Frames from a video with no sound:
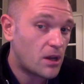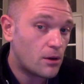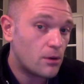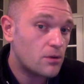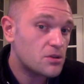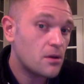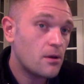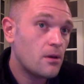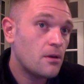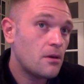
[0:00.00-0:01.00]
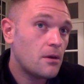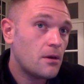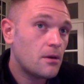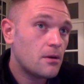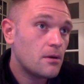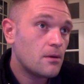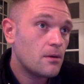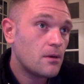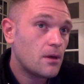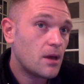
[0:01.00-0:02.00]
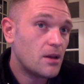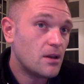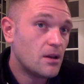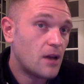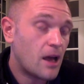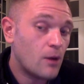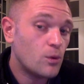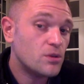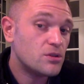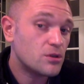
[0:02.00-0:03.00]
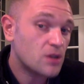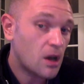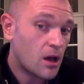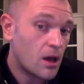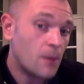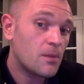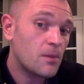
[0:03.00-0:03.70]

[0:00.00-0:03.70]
years? And now is your time.